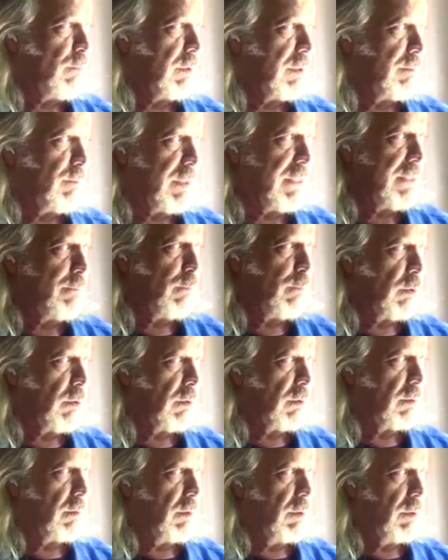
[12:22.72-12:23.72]
and people
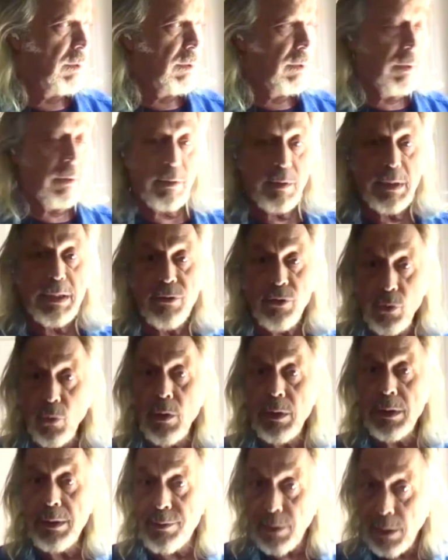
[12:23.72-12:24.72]
enjoyed
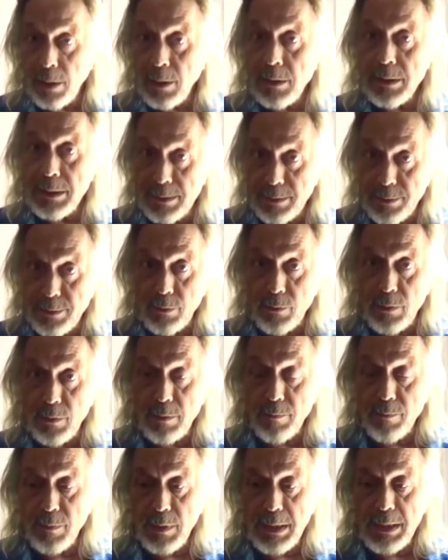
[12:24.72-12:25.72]
talking to him.
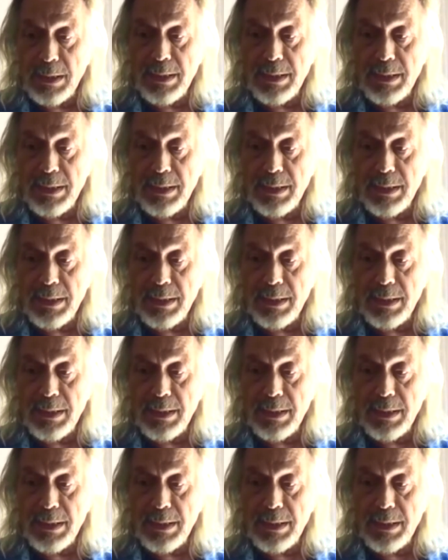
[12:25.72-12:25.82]
And